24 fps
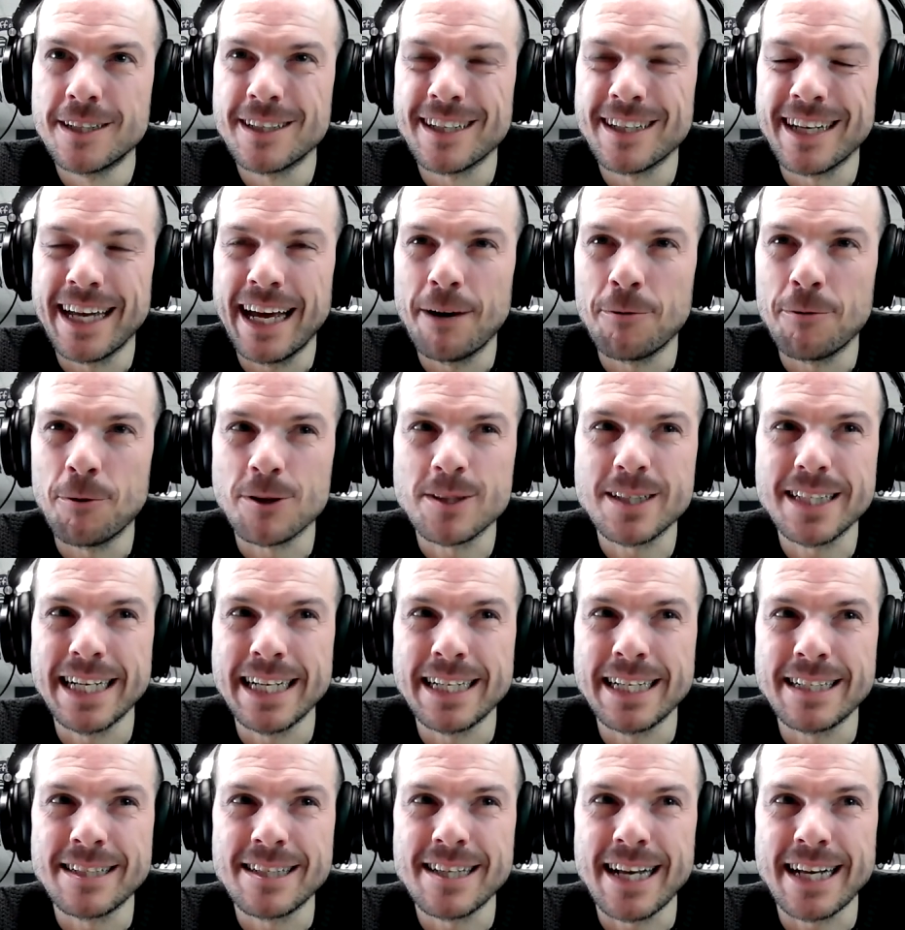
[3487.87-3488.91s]
yeah what's the
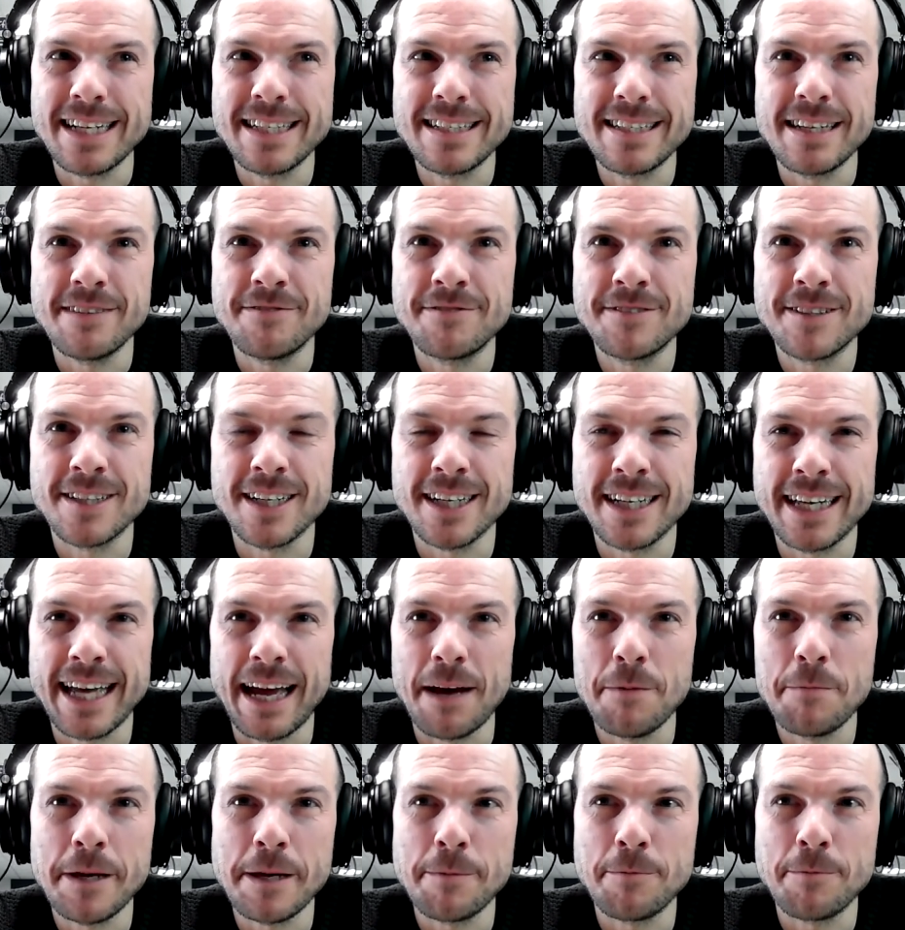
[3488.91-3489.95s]
incentive to
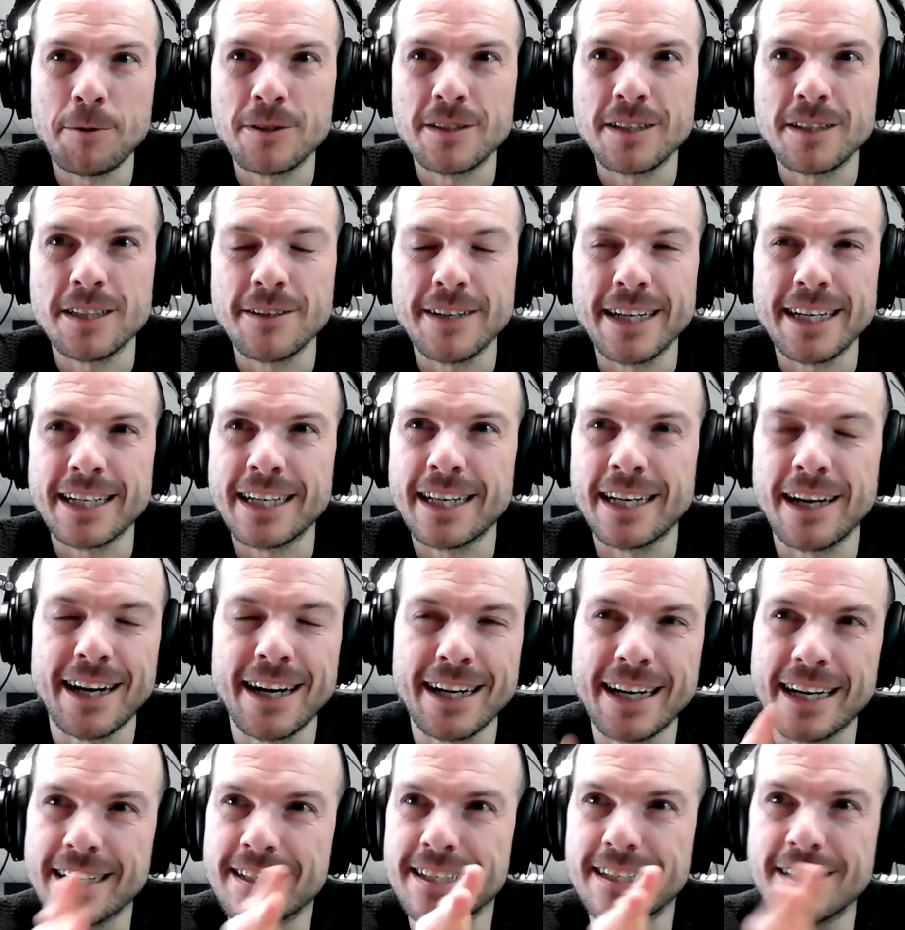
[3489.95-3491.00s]
get people to do it you know i
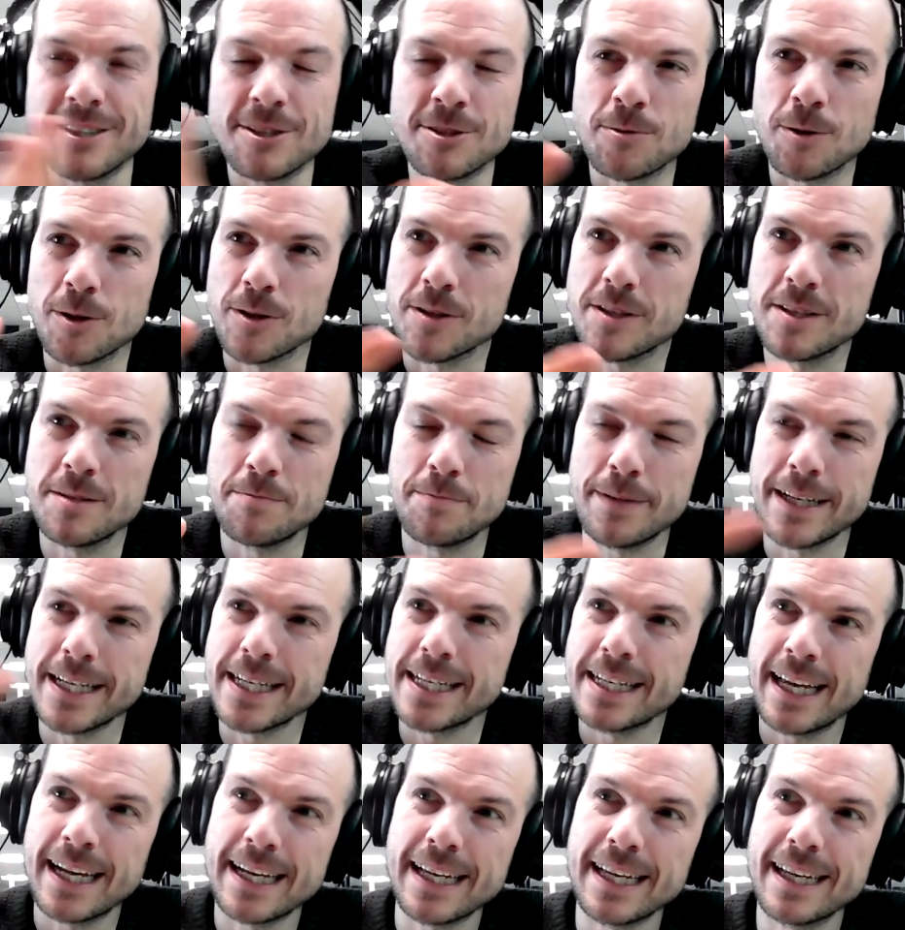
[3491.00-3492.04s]
guess it just wants to be
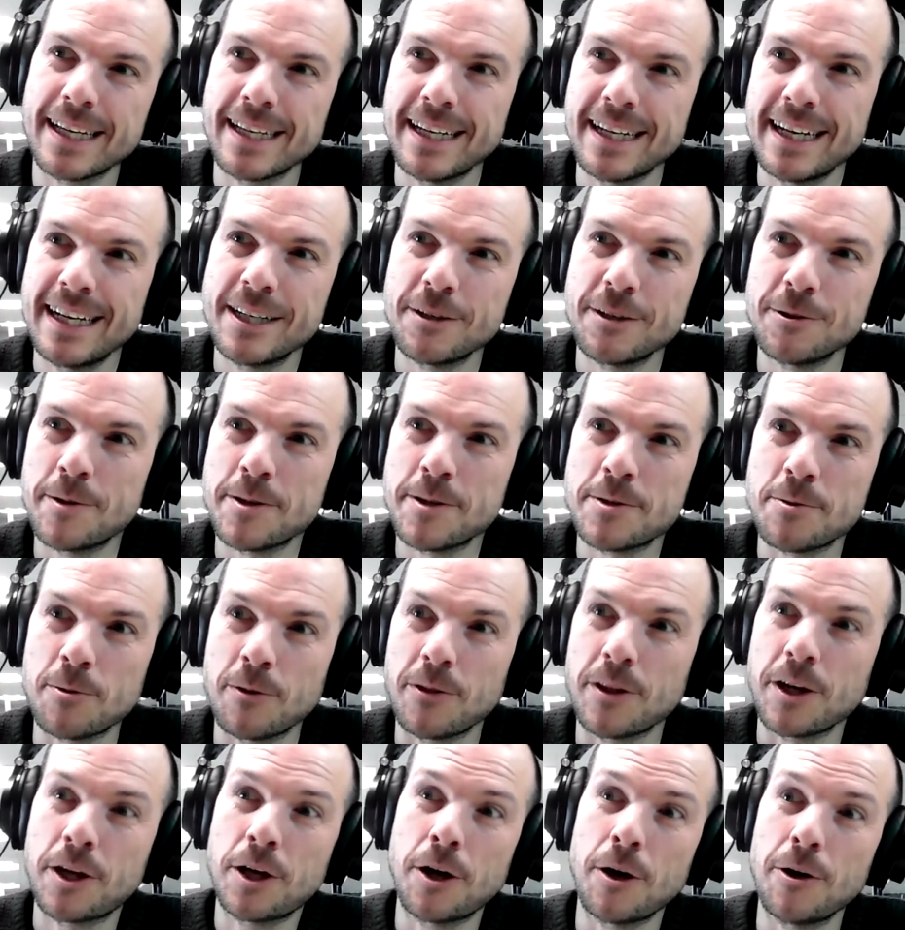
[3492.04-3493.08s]
like you almost
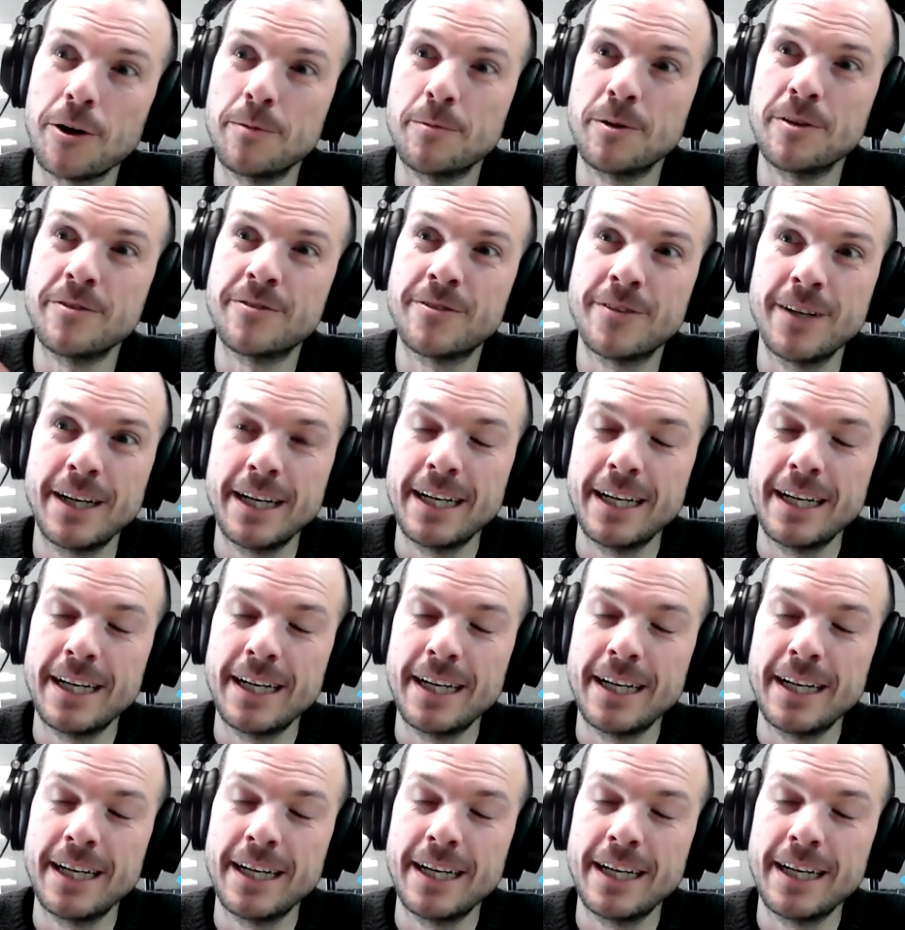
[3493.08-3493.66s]
want the column of